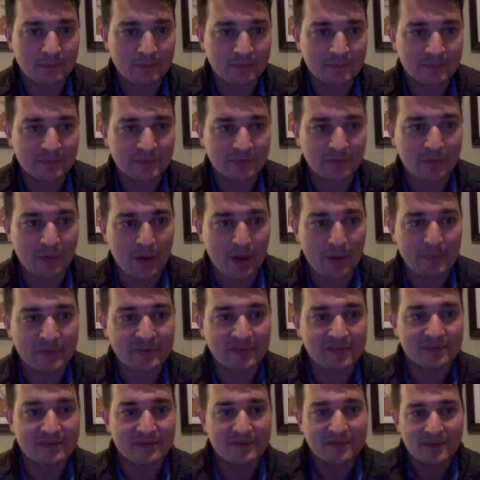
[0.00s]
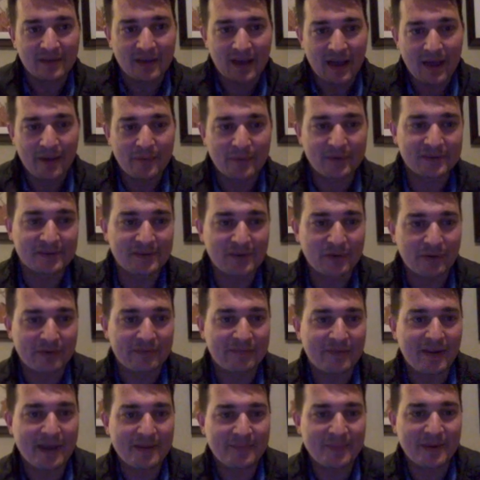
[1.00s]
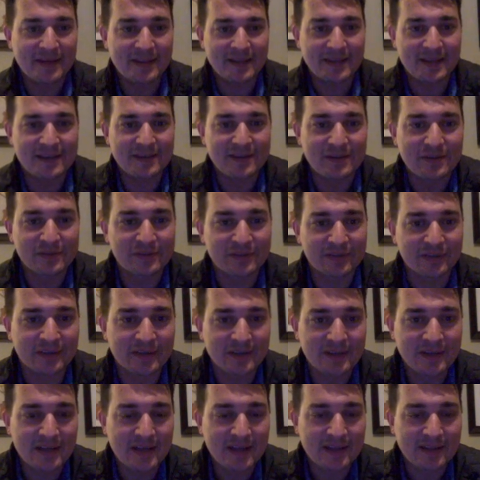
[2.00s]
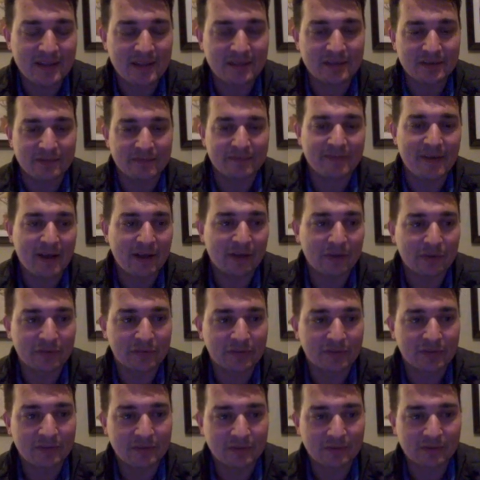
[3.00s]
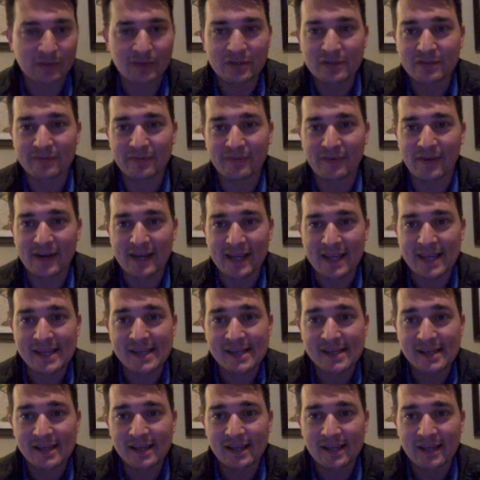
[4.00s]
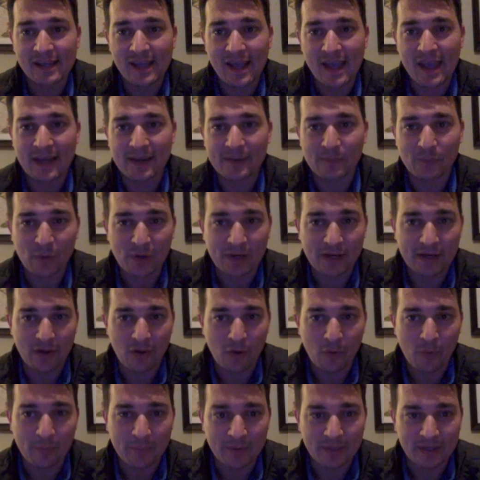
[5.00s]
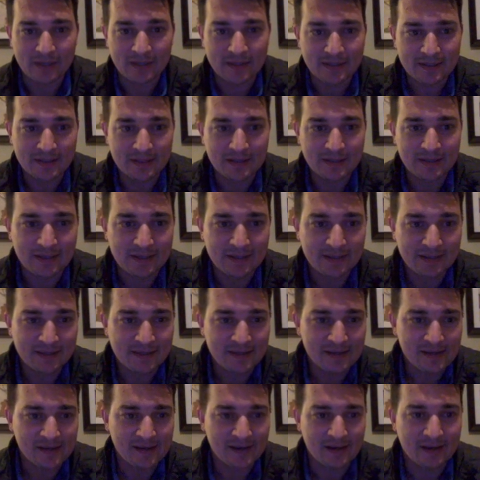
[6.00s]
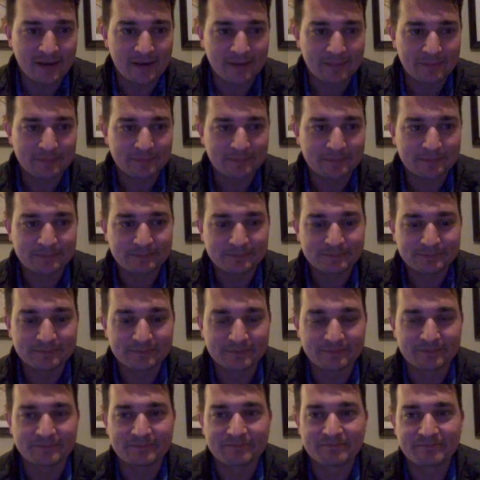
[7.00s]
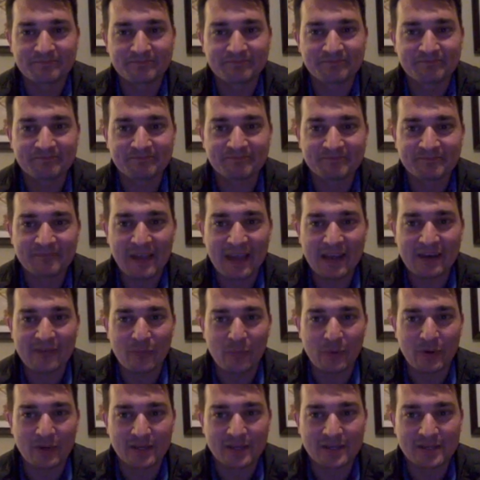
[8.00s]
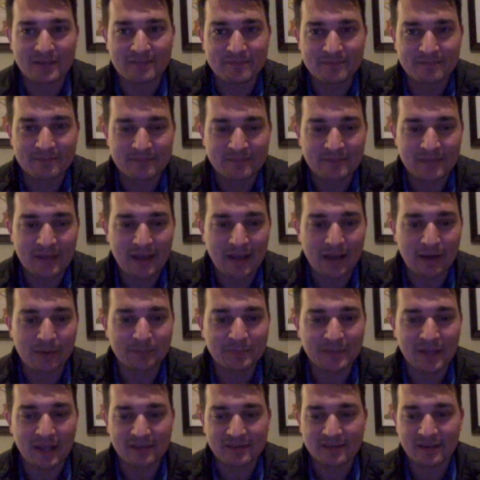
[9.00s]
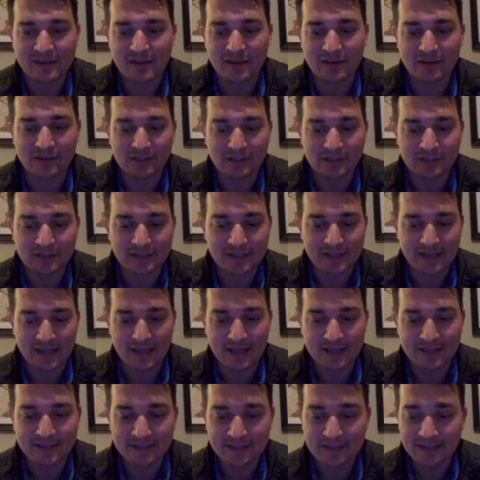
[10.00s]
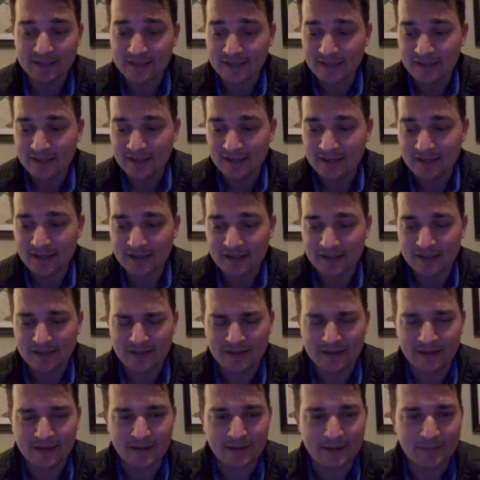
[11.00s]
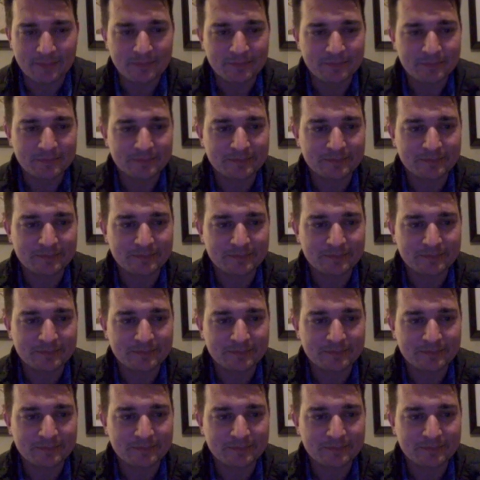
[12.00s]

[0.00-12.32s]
So I was notified by the end user that their files looked funny and wouldn't open. Kind of a weird help desk call to get. And